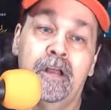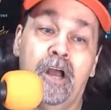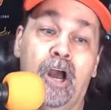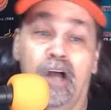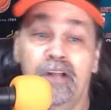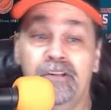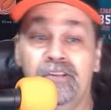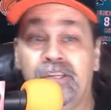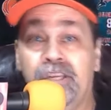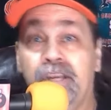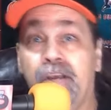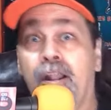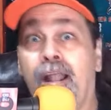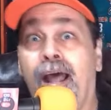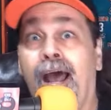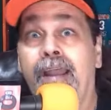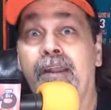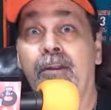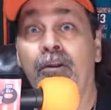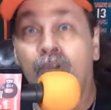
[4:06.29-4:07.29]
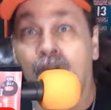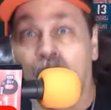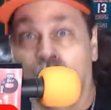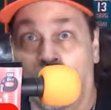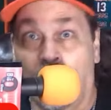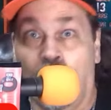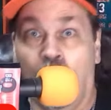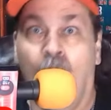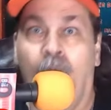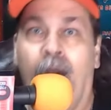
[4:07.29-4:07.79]
until I
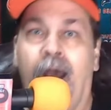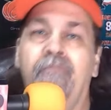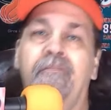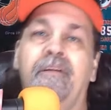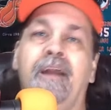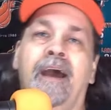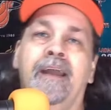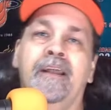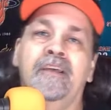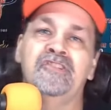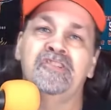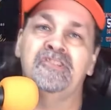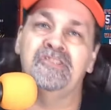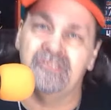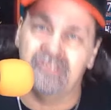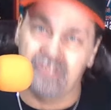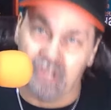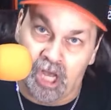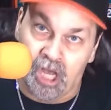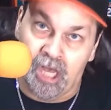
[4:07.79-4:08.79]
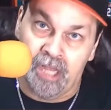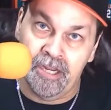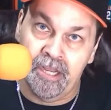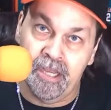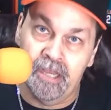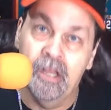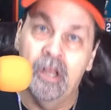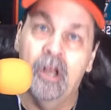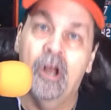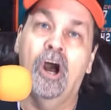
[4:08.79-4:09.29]
know I've got a stud